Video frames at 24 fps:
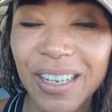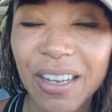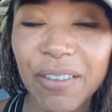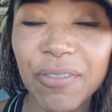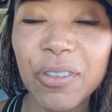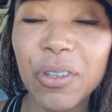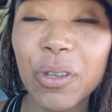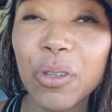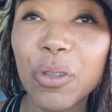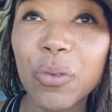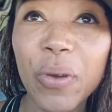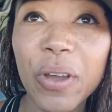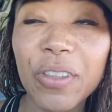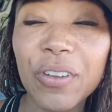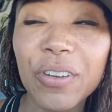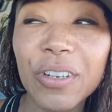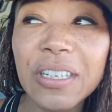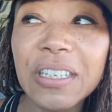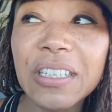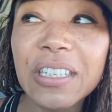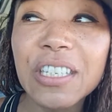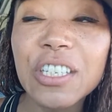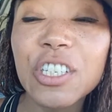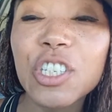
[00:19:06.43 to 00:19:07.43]
even though the weather
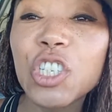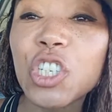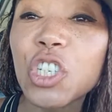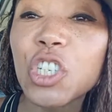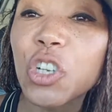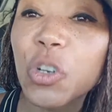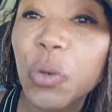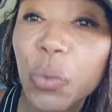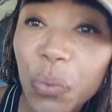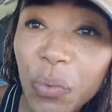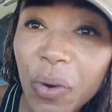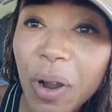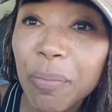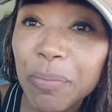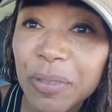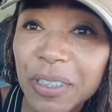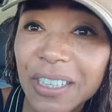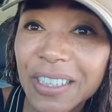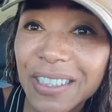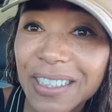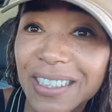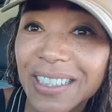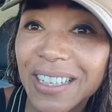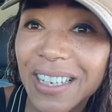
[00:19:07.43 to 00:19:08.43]
is
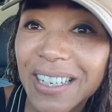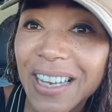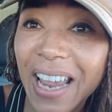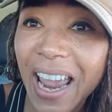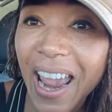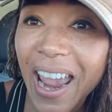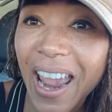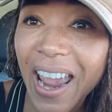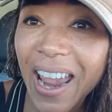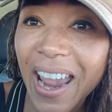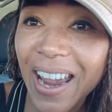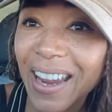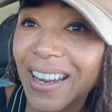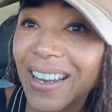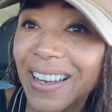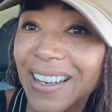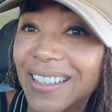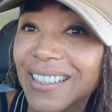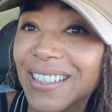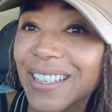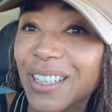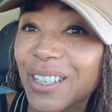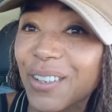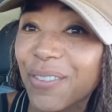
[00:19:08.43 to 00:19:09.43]
scrumptious today
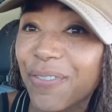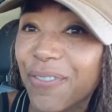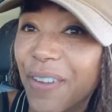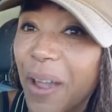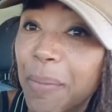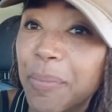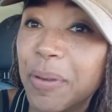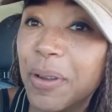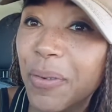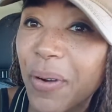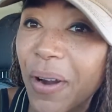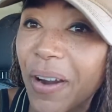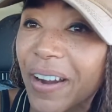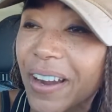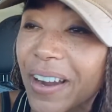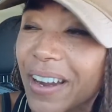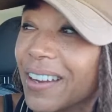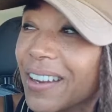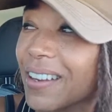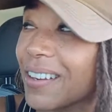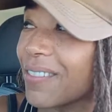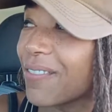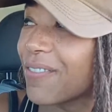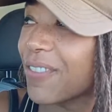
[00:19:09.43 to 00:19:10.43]
because it's February